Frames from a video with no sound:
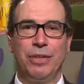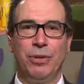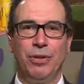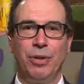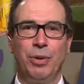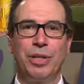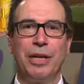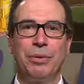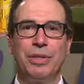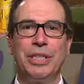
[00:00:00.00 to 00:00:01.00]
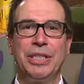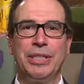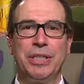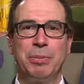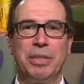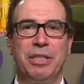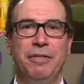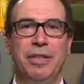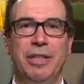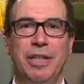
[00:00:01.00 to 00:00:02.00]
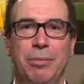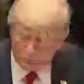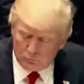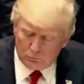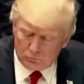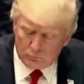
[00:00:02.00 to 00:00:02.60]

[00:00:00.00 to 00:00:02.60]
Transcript: And although we're not releasing the specific numbers,